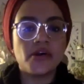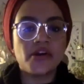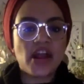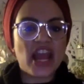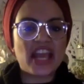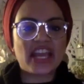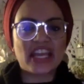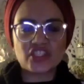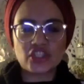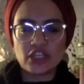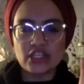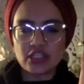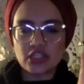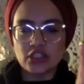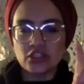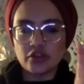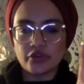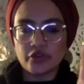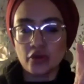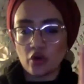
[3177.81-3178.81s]
I actually
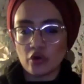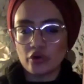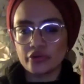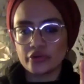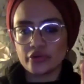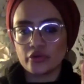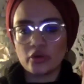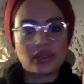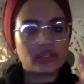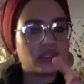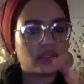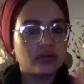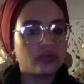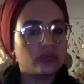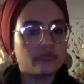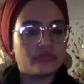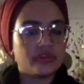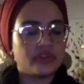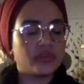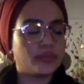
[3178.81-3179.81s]
listened to the audio. I didn't
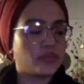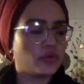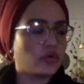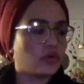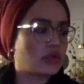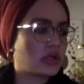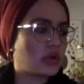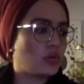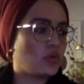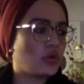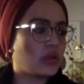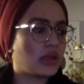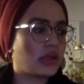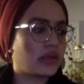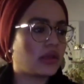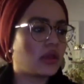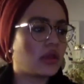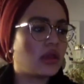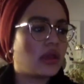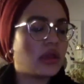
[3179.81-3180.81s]
read the book, I won't lie.
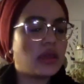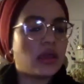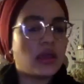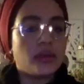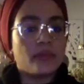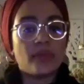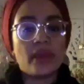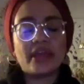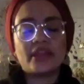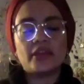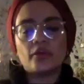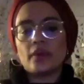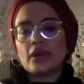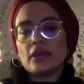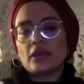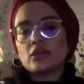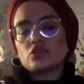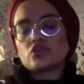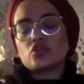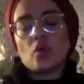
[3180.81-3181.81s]
But anyway, so